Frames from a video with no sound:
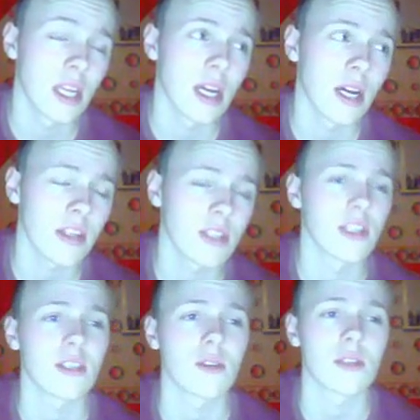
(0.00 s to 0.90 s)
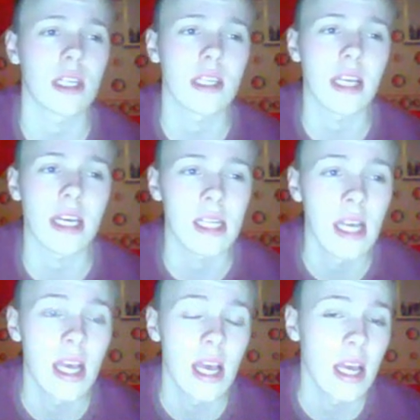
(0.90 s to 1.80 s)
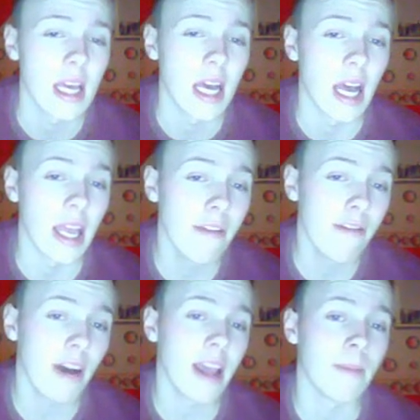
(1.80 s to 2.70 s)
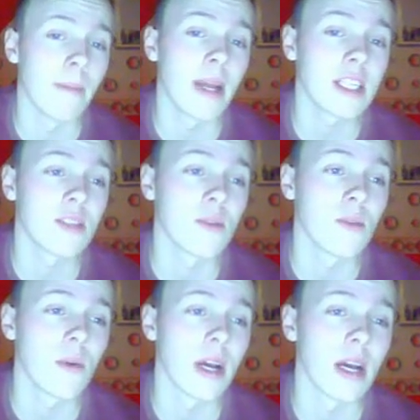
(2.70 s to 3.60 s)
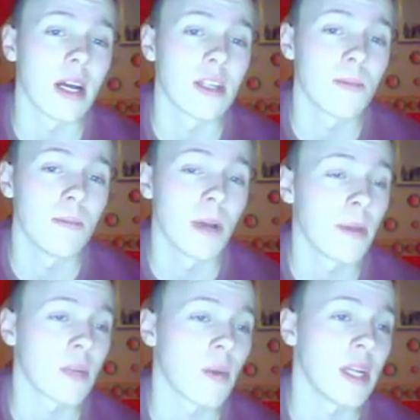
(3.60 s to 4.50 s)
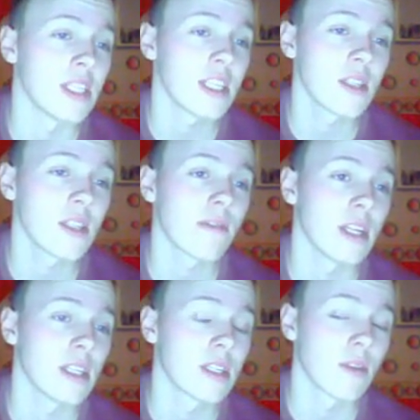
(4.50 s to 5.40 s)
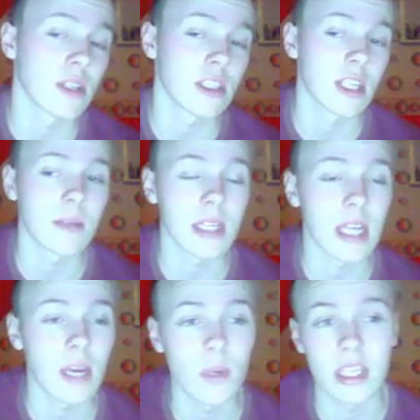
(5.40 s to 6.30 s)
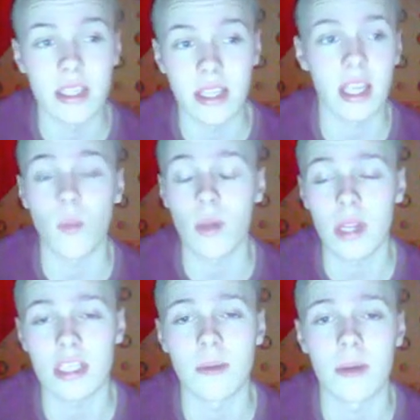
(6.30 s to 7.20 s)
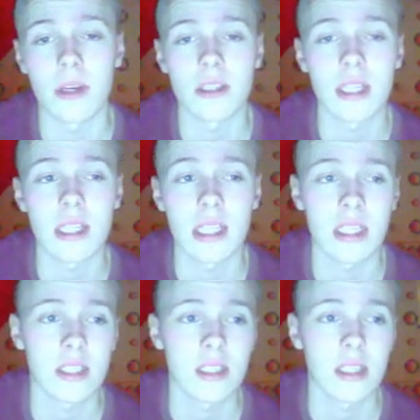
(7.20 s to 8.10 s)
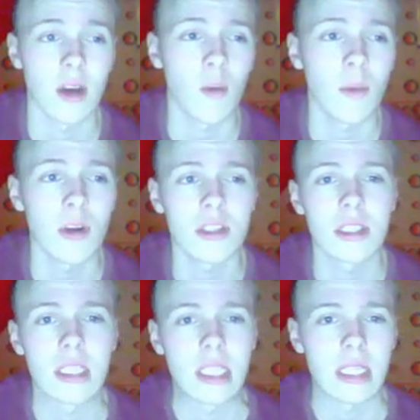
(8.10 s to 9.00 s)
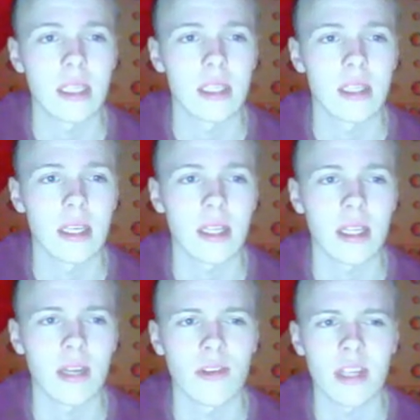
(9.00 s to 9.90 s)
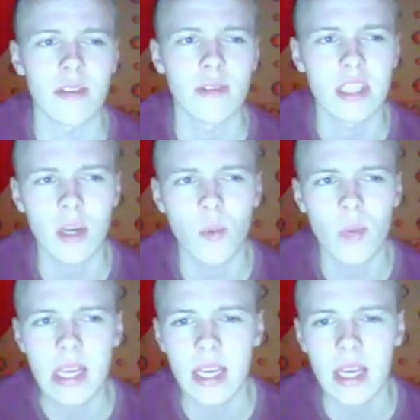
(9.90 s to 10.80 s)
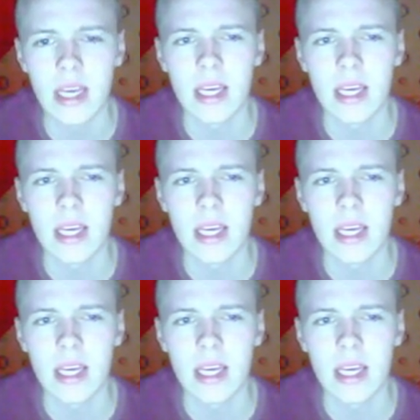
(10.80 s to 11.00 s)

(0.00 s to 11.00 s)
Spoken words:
to Chesto set, and if I manage to Bug Bite away the Chesto, if he's running the same set again, which I think he will actually, because that is almost the thing that he runs every single week.